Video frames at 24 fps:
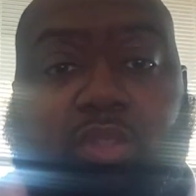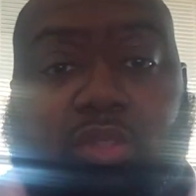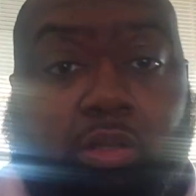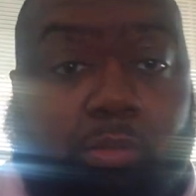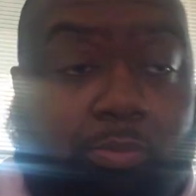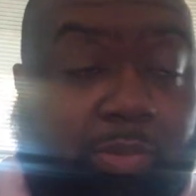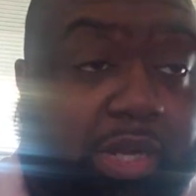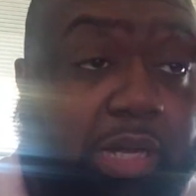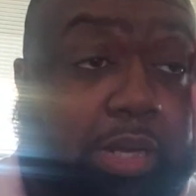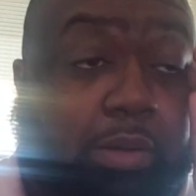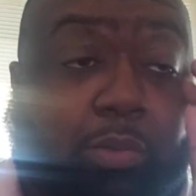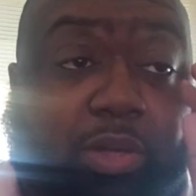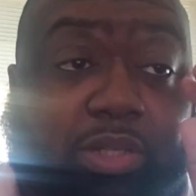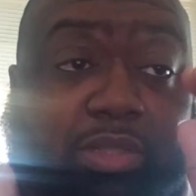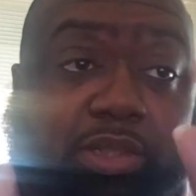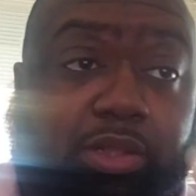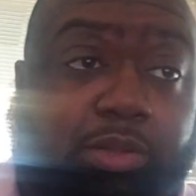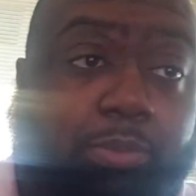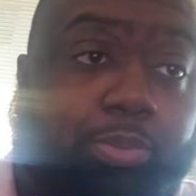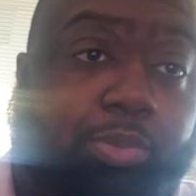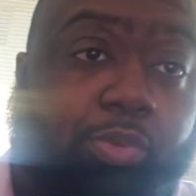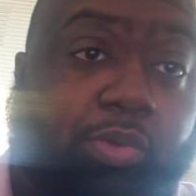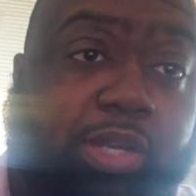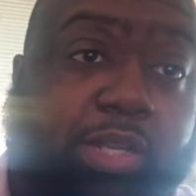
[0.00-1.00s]
But anyway, to
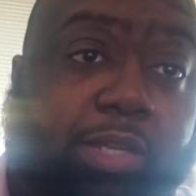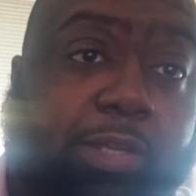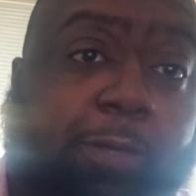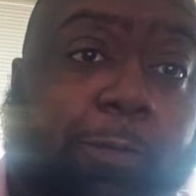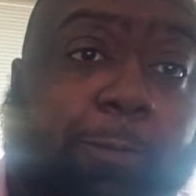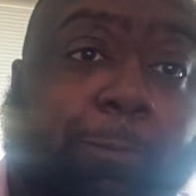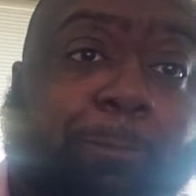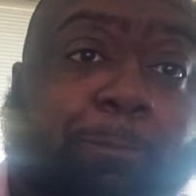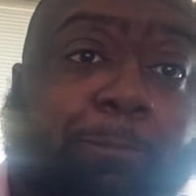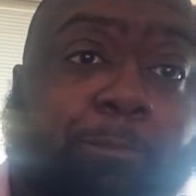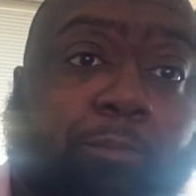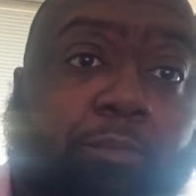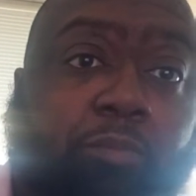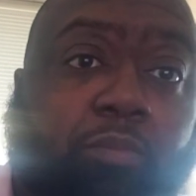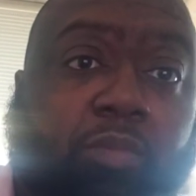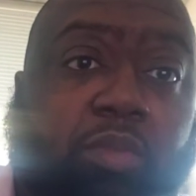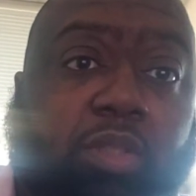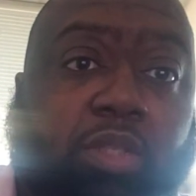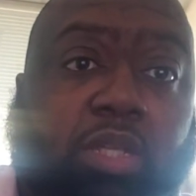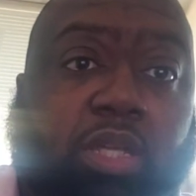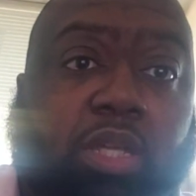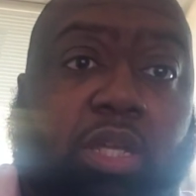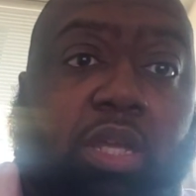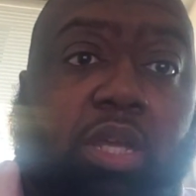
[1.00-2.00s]
the point here.
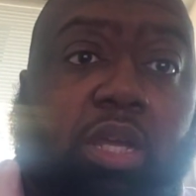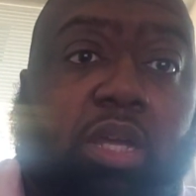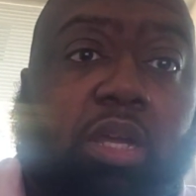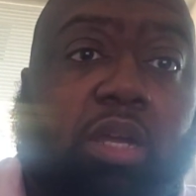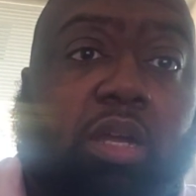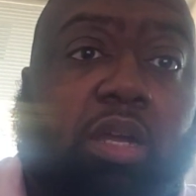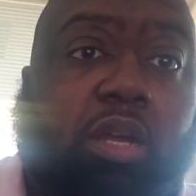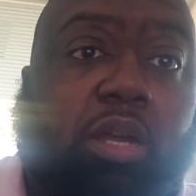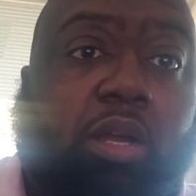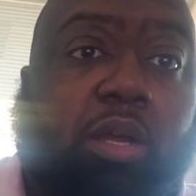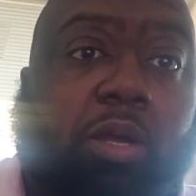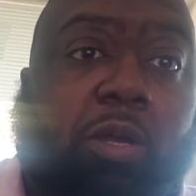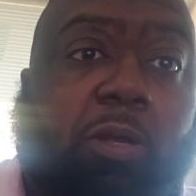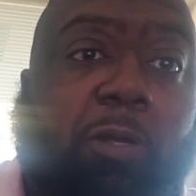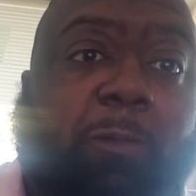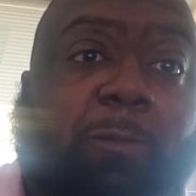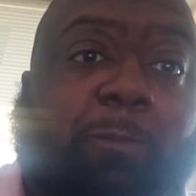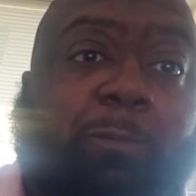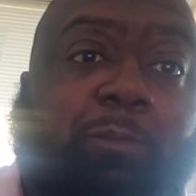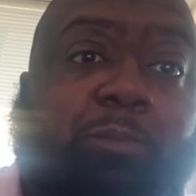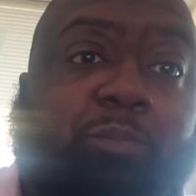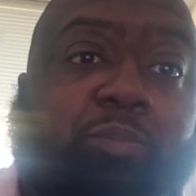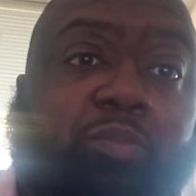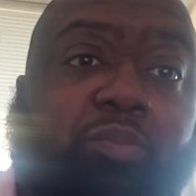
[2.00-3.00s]
Um,
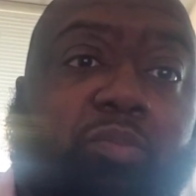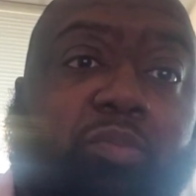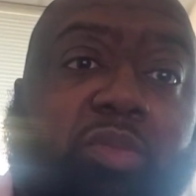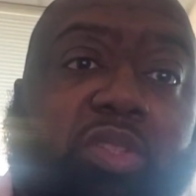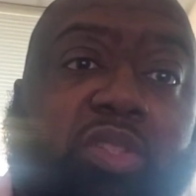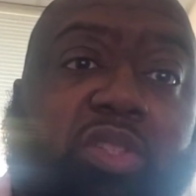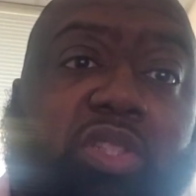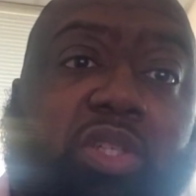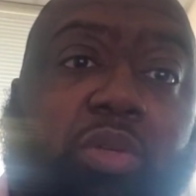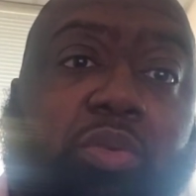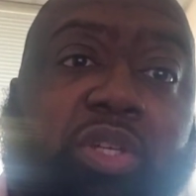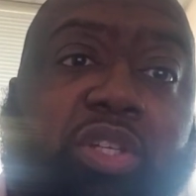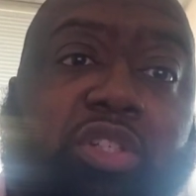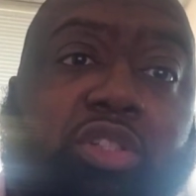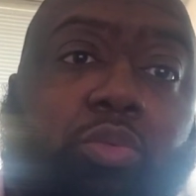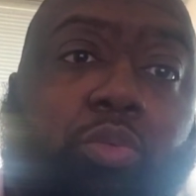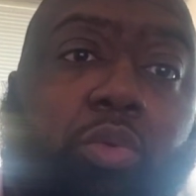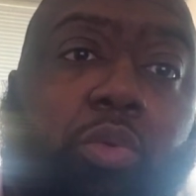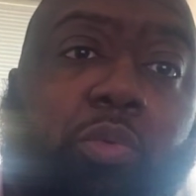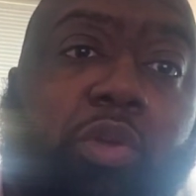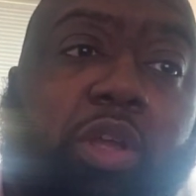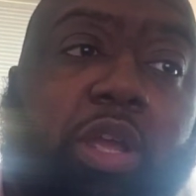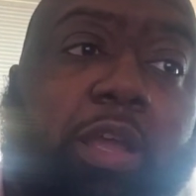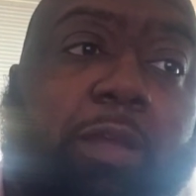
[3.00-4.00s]
so here's
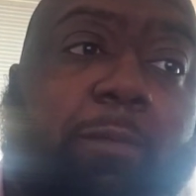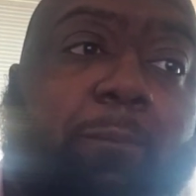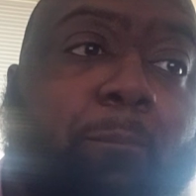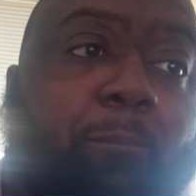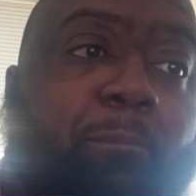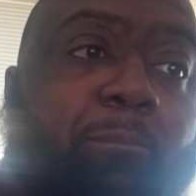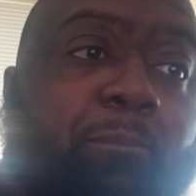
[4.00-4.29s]
where we're at.